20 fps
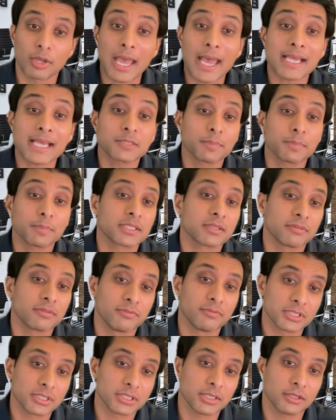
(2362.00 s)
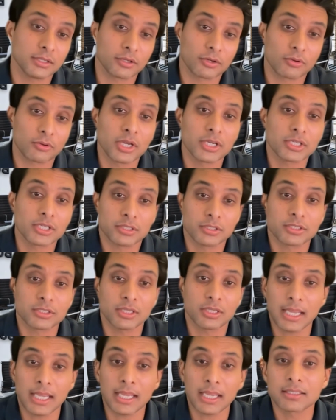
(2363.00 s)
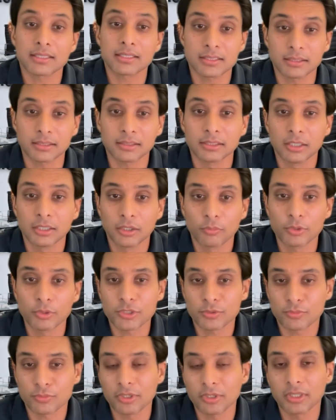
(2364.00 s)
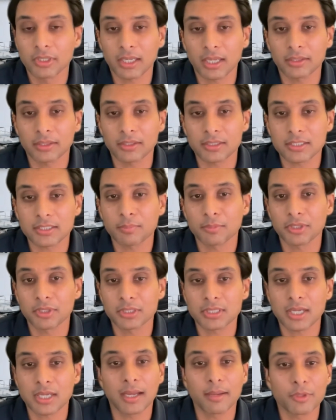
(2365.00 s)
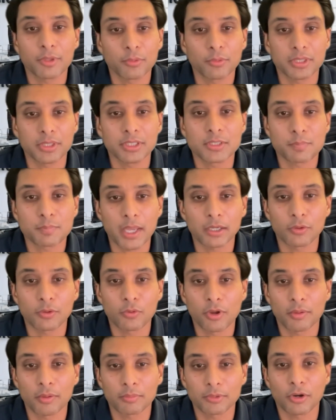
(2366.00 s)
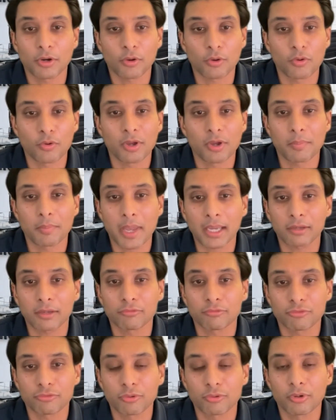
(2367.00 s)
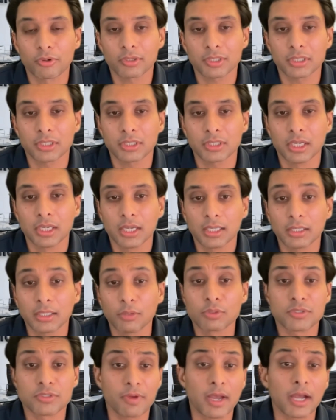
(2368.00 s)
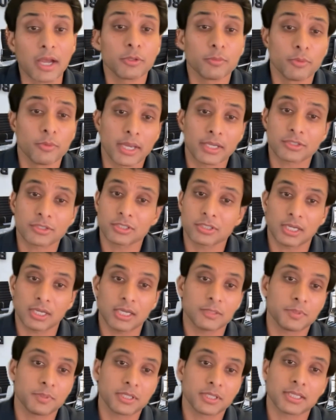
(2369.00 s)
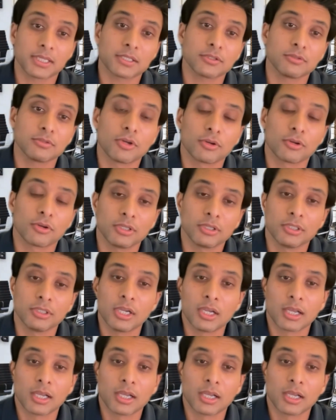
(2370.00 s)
aspects of the Vista integration to enhance it, which is really, I think, some of the time that we had spent going back and forth. And that was a valuable exercise, because as you noted,